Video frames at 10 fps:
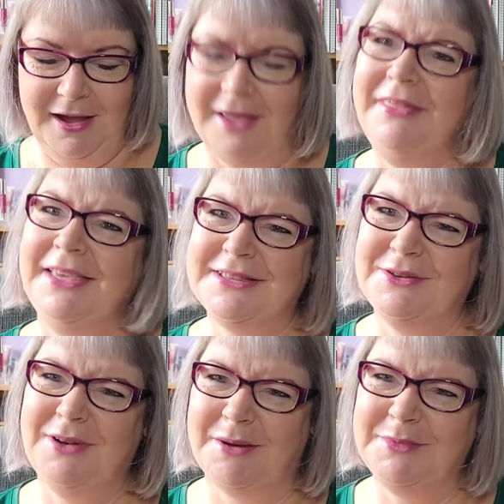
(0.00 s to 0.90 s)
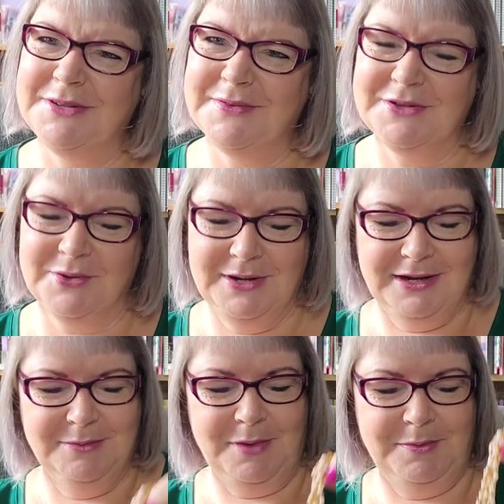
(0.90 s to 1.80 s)
I think it's too glamorous for sock
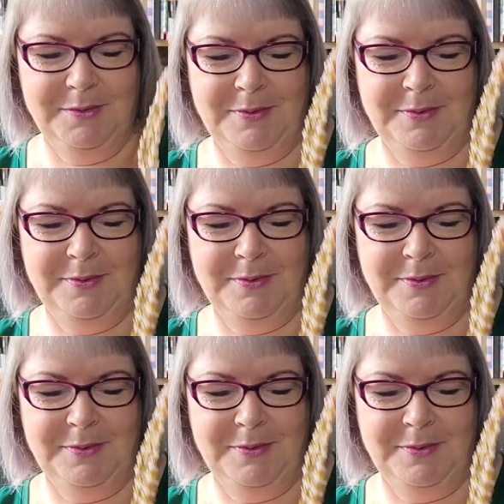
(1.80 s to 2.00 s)
knitting maybe,